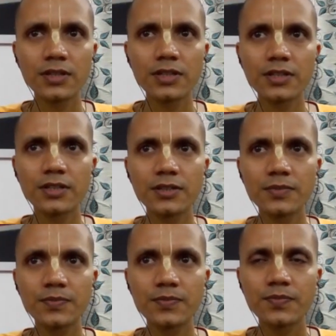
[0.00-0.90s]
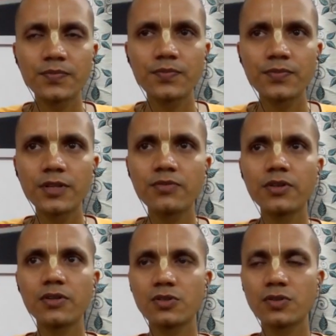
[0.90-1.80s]
And um, then
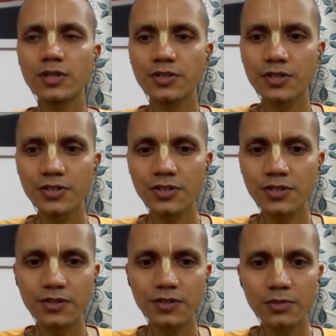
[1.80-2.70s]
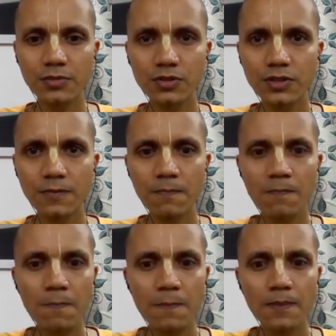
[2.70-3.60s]
we also discussed about
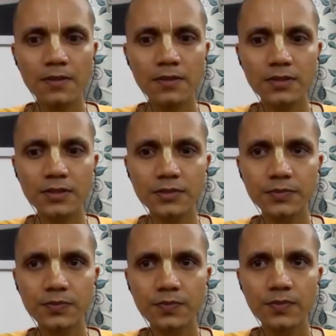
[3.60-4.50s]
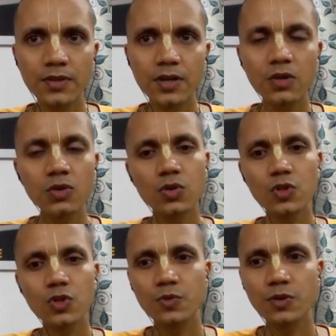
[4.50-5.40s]
uh, how to go
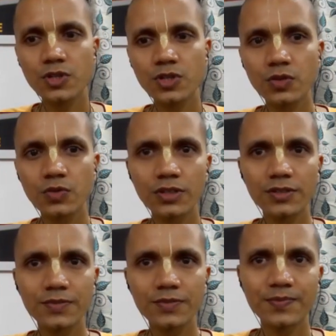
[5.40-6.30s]
to spiritual world.